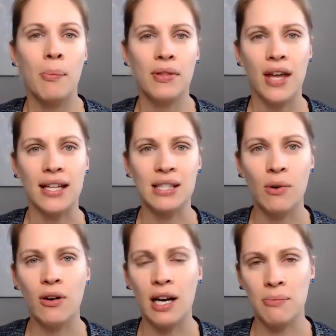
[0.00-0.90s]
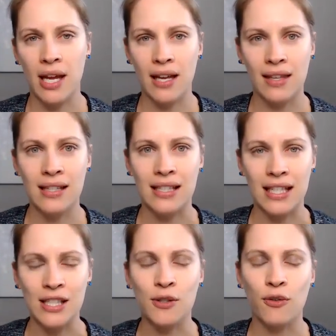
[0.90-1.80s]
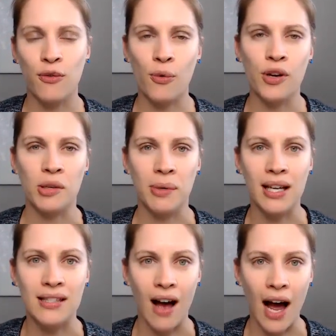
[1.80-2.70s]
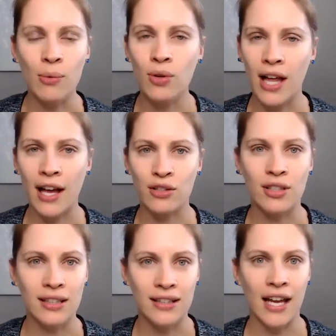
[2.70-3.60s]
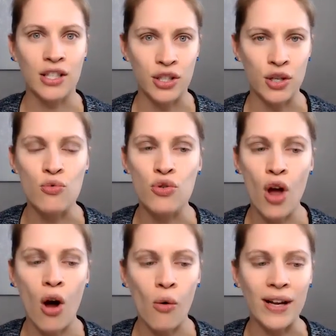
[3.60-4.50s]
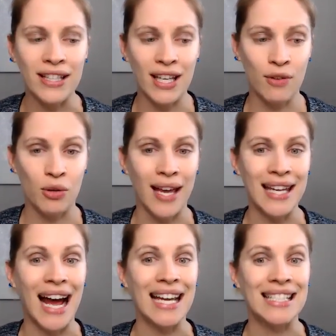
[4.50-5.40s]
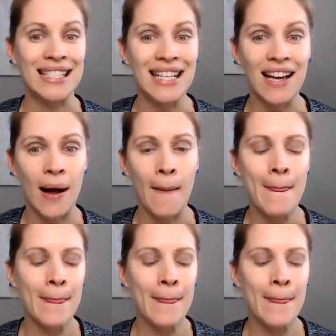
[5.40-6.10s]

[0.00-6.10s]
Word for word: but that's where I make things easier for you because I will actually let you know and give you an idea